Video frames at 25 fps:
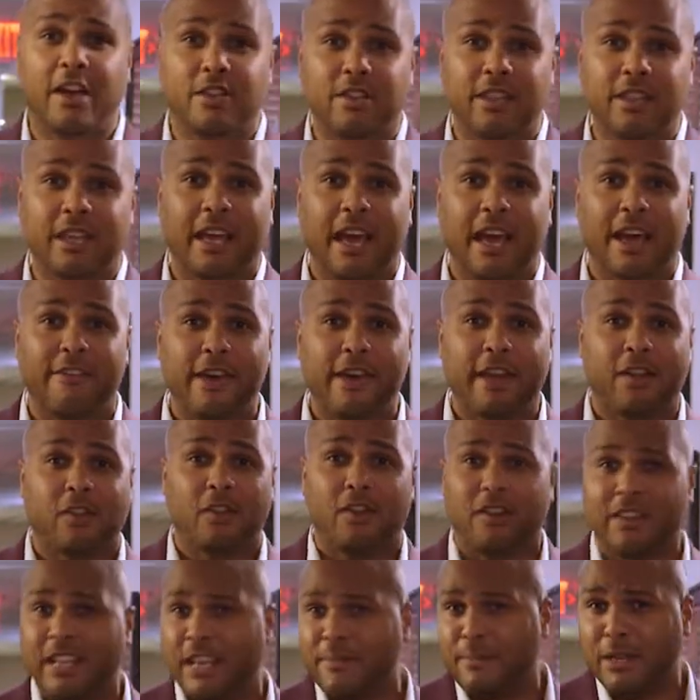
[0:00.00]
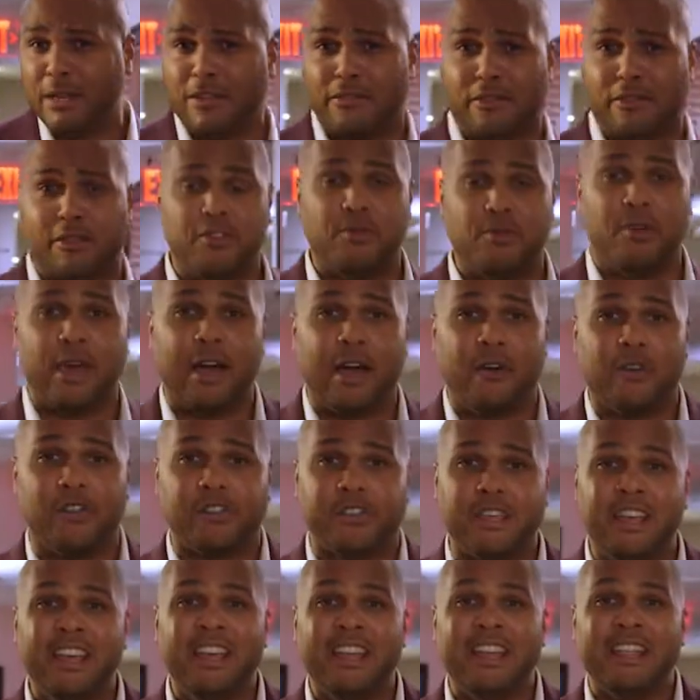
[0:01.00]
You think I've had a long day? I've been here for two
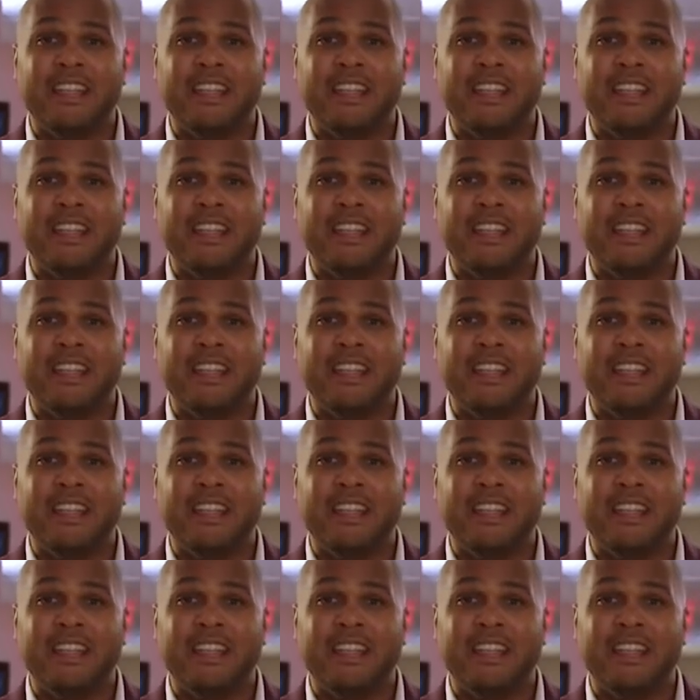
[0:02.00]
hours.